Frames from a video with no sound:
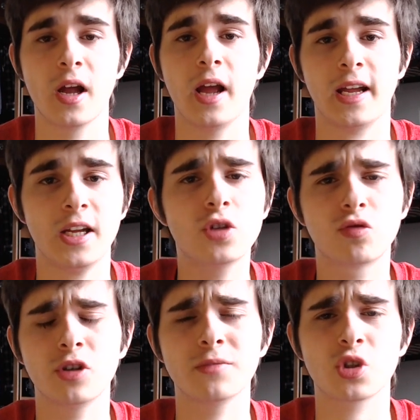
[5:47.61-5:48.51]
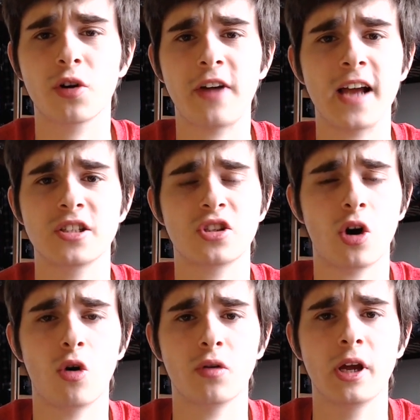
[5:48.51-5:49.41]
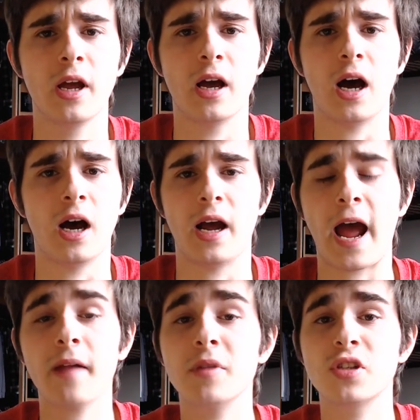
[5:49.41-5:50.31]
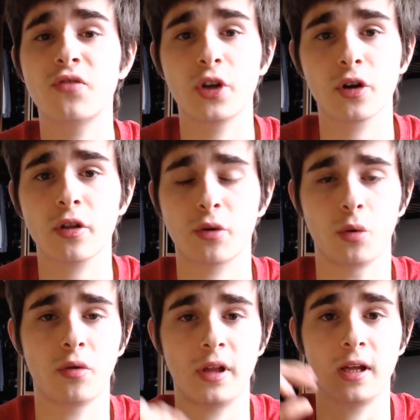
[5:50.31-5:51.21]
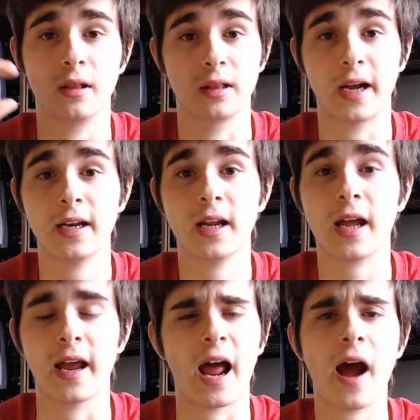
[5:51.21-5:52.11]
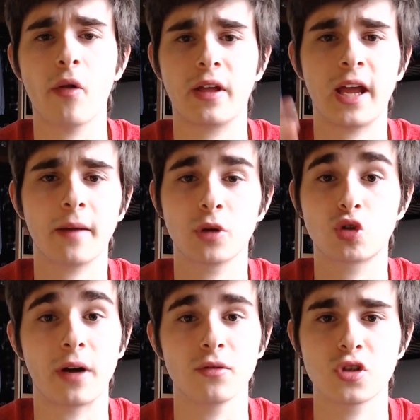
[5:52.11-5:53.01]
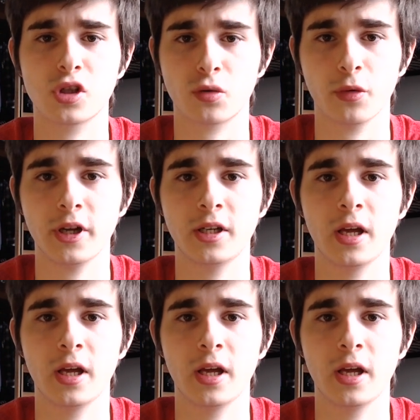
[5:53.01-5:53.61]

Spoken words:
Each room sort of has its own atmosphere through the lighting and how the camera travels through it.